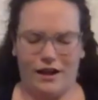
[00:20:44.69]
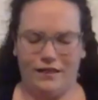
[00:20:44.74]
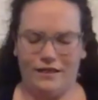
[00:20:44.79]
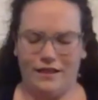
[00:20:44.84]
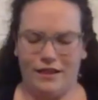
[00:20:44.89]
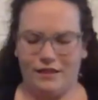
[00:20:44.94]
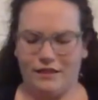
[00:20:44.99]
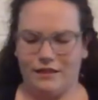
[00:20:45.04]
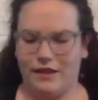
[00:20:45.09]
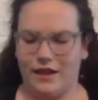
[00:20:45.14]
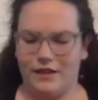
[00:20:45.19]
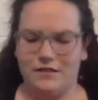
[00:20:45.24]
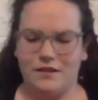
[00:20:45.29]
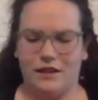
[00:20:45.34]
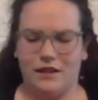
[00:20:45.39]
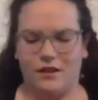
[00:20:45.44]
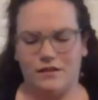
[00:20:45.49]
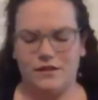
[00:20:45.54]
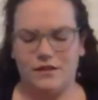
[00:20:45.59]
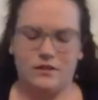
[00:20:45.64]
And then at the last
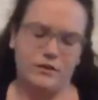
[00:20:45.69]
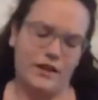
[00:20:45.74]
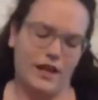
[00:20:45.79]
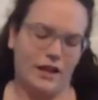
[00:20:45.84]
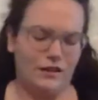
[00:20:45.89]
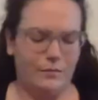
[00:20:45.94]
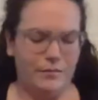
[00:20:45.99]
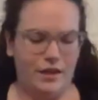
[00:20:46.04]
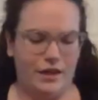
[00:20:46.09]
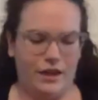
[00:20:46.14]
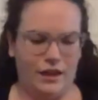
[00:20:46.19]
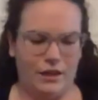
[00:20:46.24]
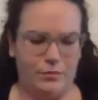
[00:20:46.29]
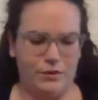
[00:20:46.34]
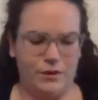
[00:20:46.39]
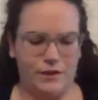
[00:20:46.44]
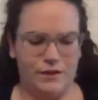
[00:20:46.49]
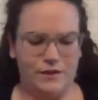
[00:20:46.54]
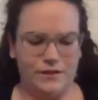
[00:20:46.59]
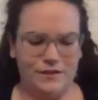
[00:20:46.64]
second, I was like, okay, let me keep
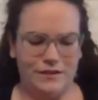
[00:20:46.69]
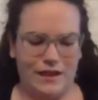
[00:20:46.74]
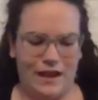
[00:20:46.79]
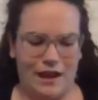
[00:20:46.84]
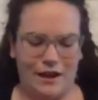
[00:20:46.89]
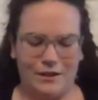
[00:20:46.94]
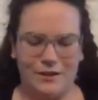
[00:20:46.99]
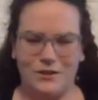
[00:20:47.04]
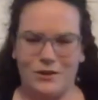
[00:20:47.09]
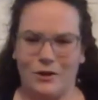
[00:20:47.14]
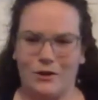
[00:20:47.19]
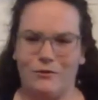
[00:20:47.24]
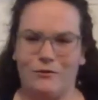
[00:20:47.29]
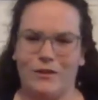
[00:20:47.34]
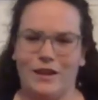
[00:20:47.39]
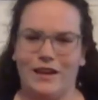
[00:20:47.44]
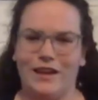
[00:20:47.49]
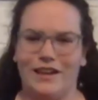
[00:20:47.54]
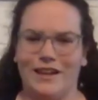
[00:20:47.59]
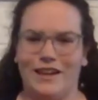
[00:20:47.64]
this. And I started
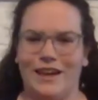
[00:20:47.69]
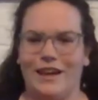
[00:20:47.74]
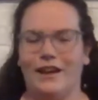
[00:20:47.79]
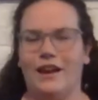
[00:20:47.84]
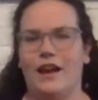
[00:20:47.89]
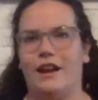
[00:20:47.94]
reading it.